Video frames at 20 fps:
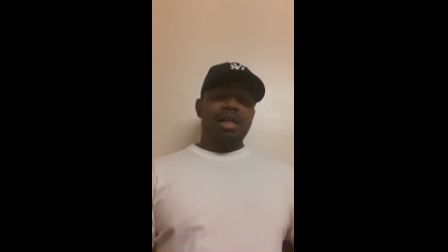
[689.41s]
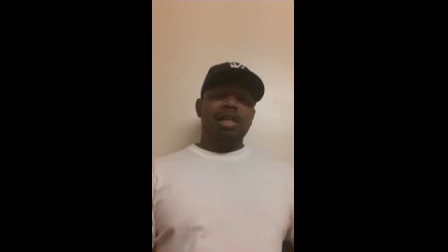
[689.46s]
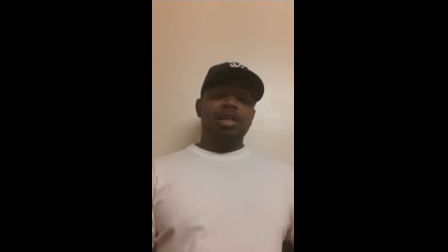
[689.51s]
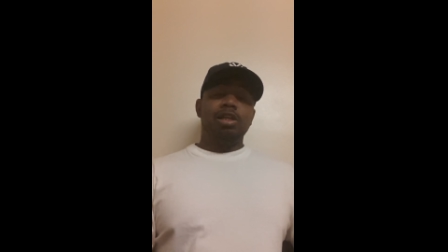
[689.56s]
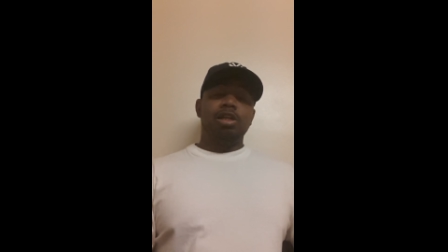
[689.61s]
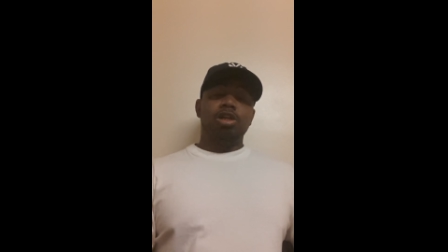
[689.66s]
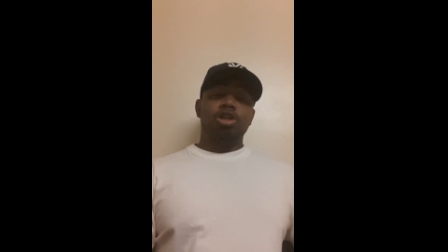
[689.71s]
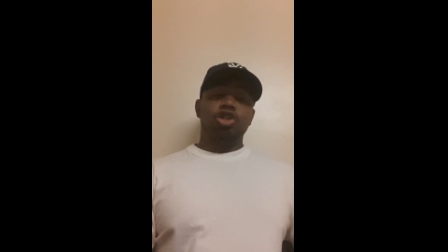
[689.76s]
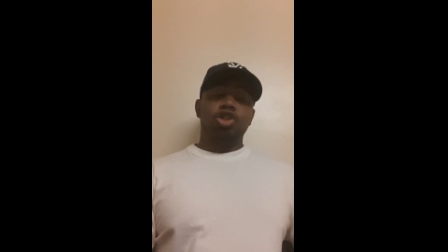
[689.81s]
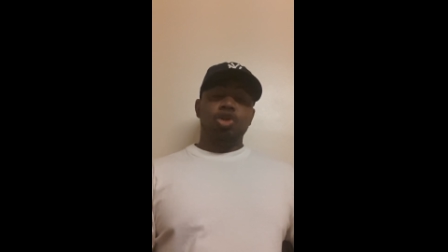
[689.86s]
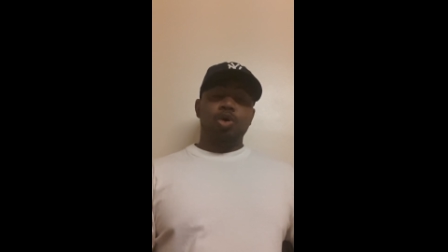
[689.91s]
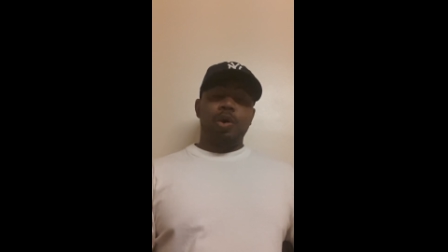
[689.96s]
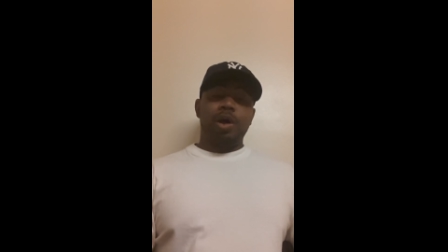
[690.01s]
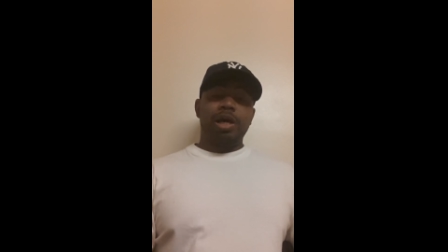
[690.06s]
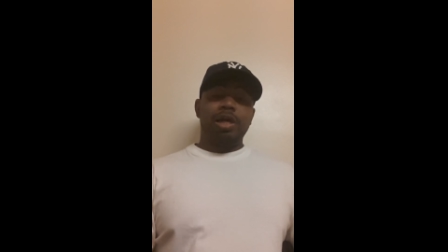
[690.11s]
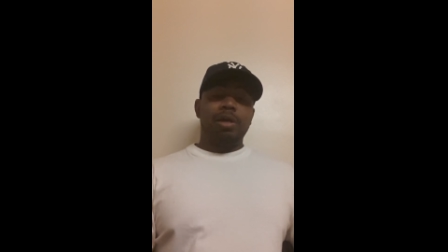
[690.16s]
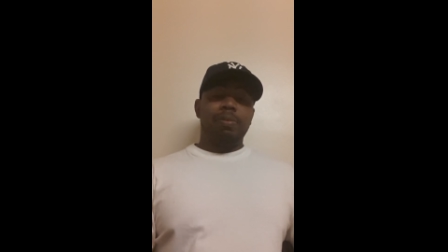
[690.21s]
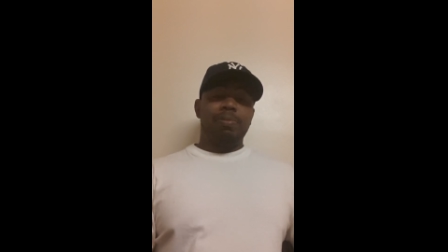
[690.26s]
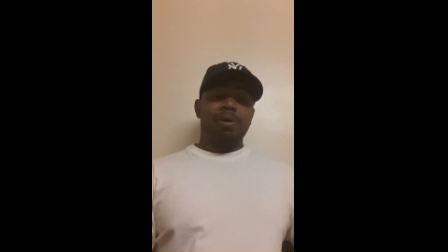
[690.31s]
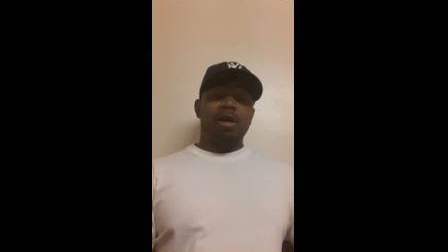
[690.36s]
need to
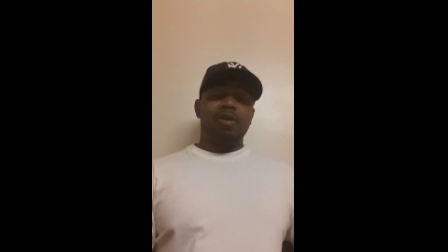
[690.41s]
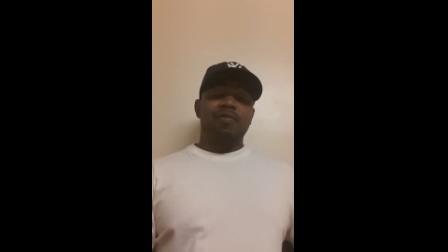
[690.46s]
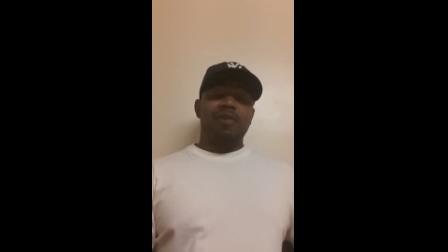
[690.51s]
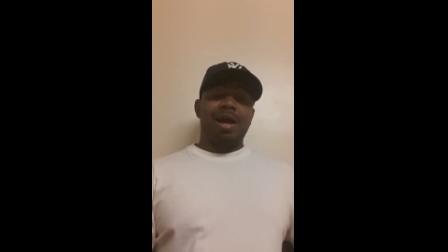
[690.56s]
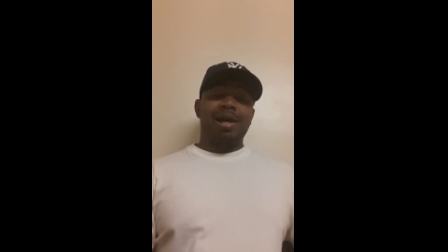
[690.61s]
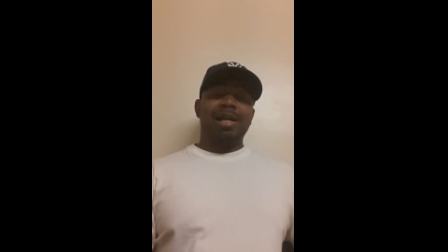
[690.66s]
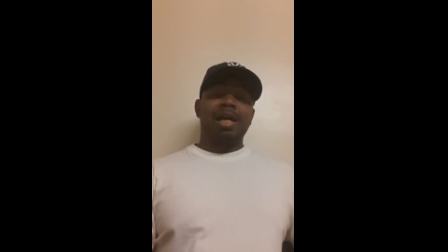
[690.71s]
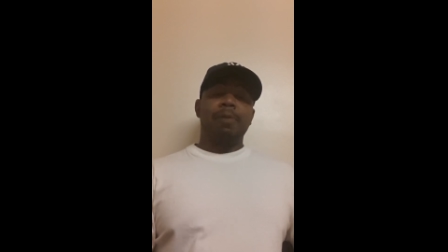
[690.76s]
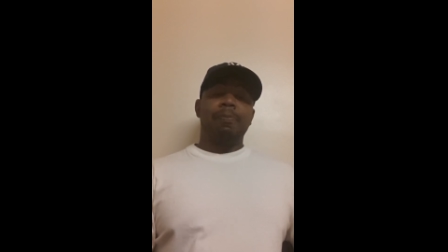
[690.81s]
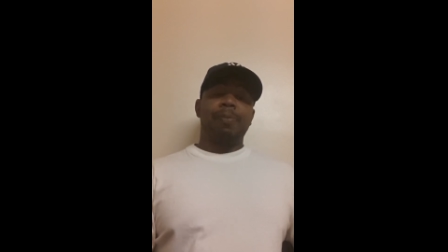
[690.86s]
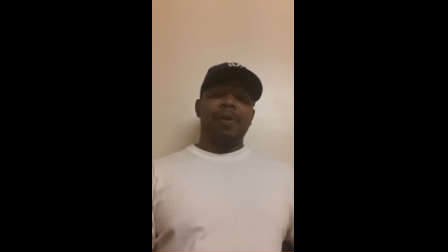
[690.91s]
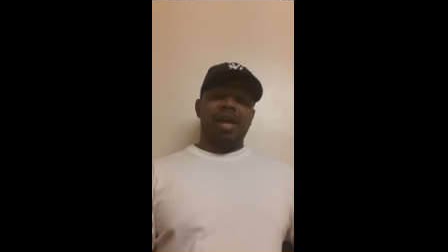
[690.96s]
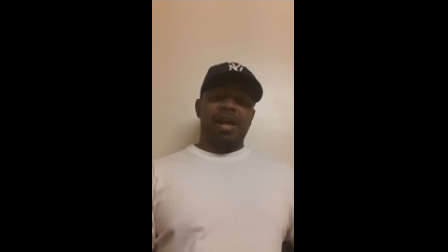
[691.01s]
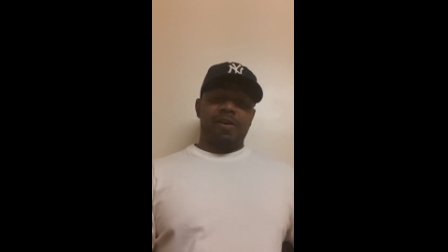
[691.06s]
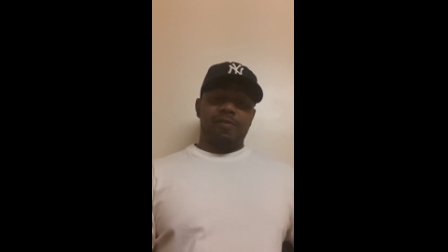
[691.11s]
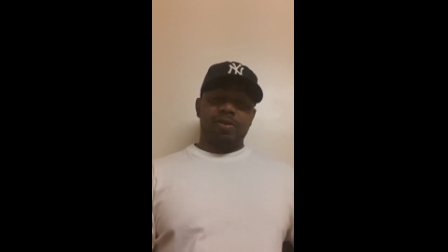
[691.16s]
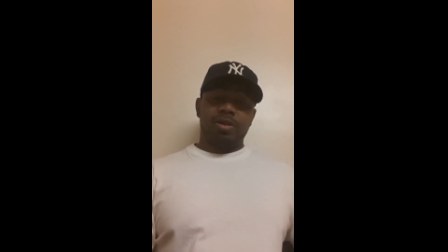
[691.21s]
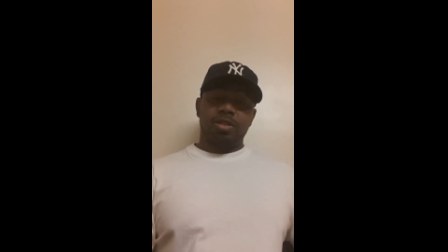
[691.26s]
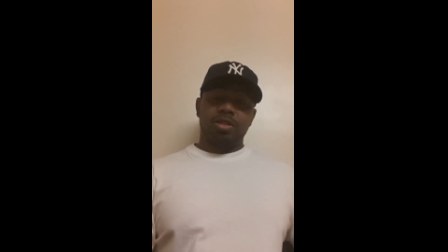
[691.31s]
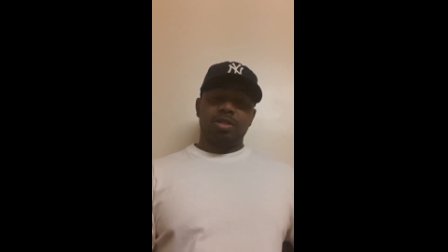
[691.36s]
enjoy to be around their
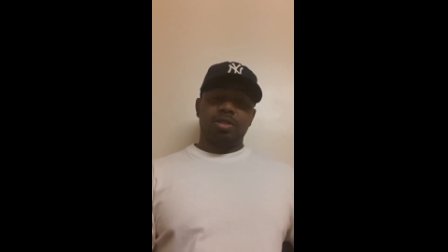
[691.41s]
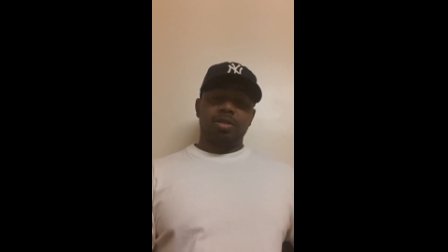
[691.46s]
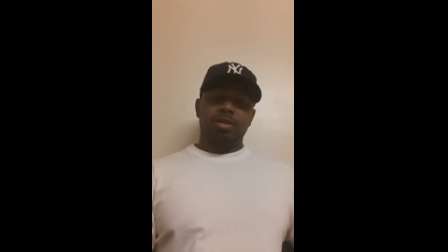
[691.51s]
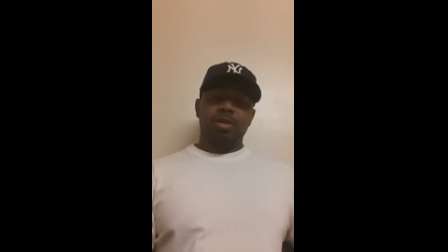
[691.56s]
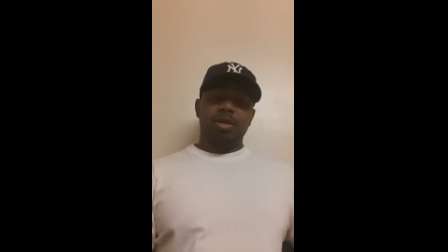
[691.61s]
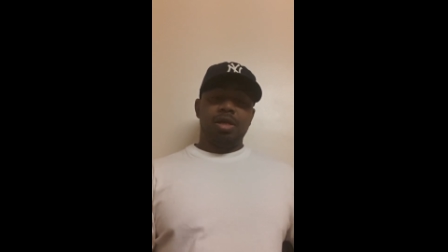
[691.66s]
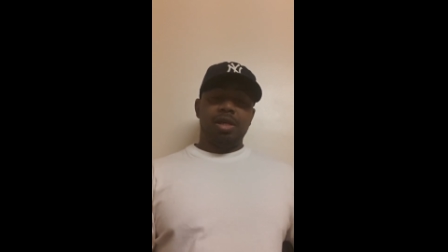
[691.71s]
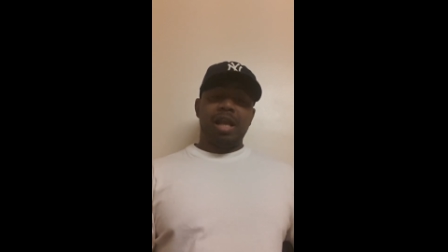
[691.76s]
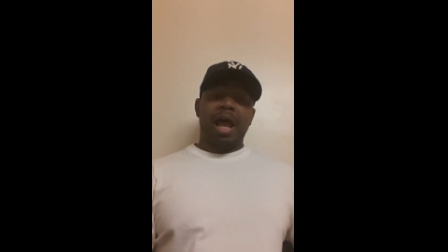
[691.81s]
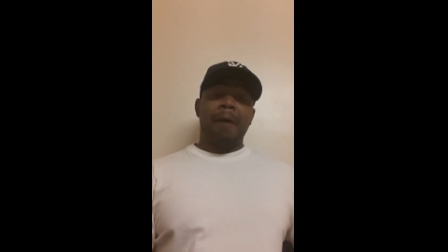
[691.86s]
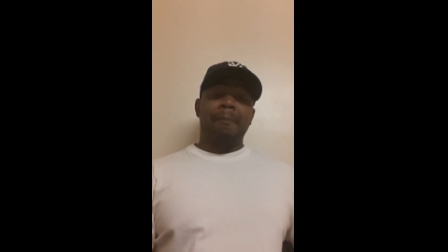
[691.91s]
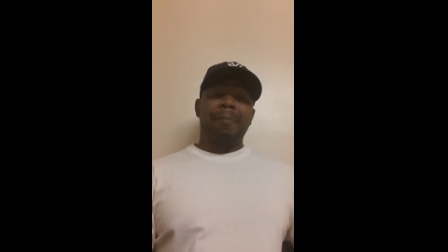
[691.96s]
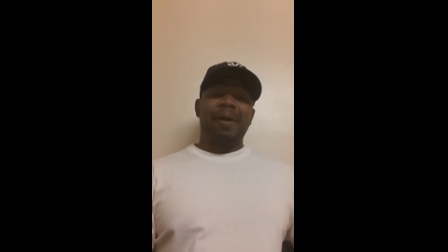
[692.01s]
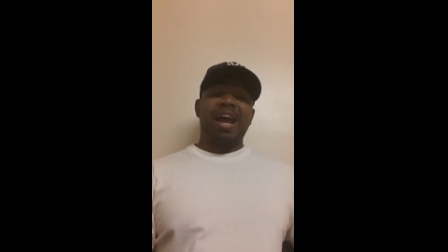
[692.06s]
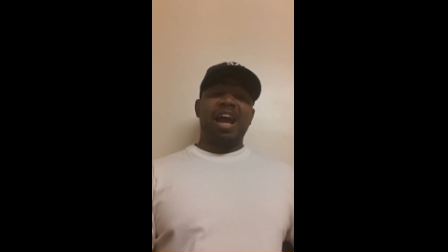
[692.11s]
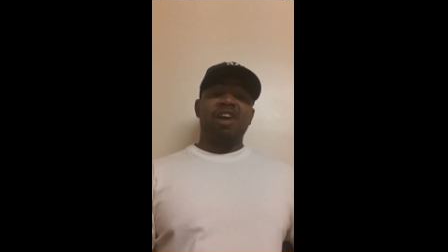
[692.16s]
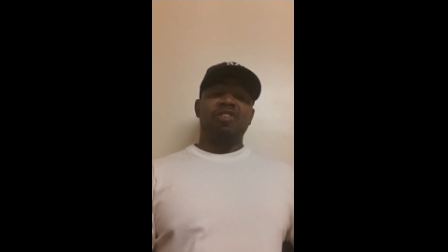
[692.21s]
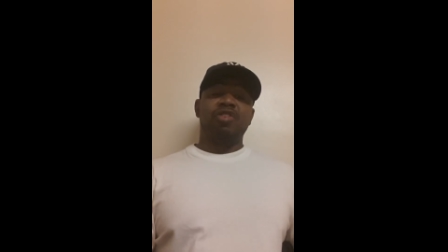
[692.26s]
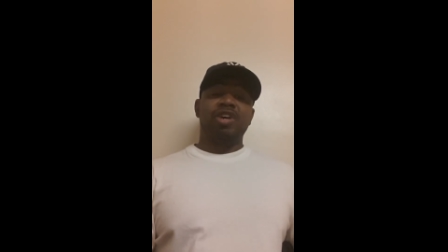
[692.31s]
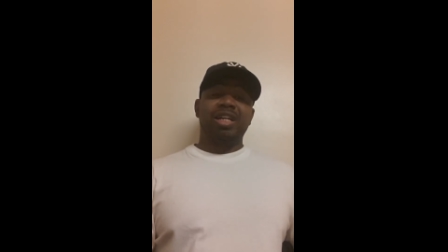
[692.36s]
parents, not
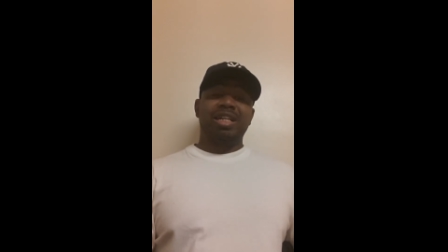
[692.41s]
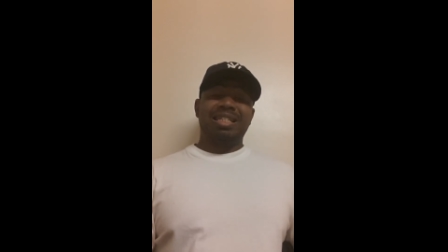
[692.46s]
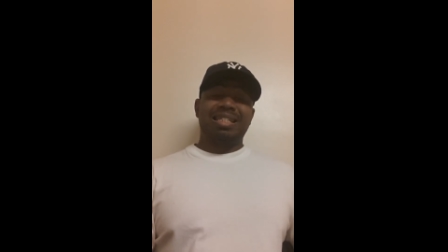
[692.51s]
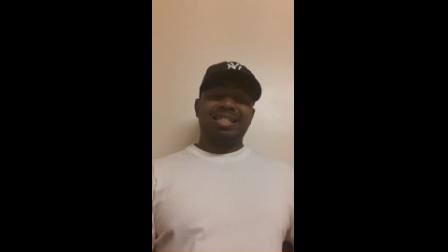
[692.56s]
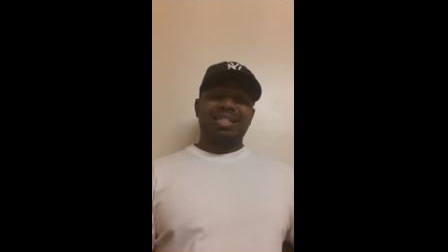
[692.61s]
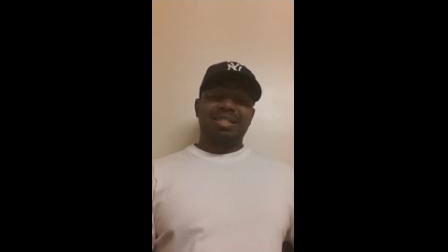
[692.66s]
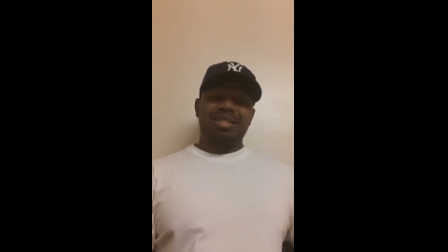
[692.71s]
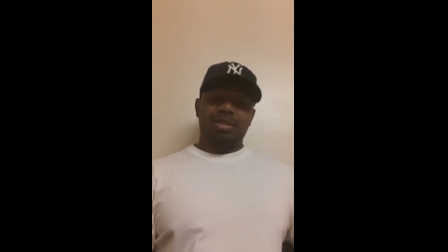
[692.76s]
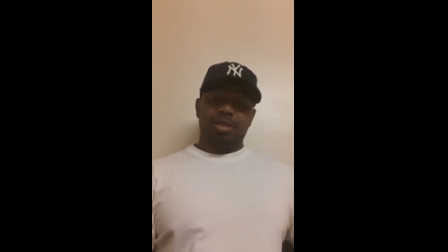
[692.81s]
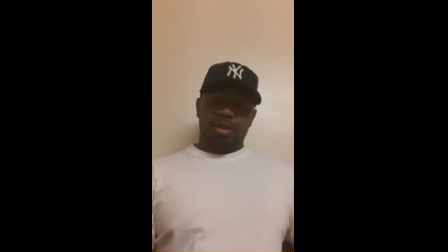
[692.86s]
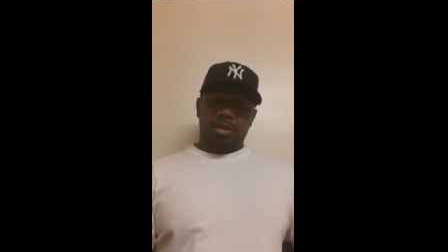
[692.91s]
parent.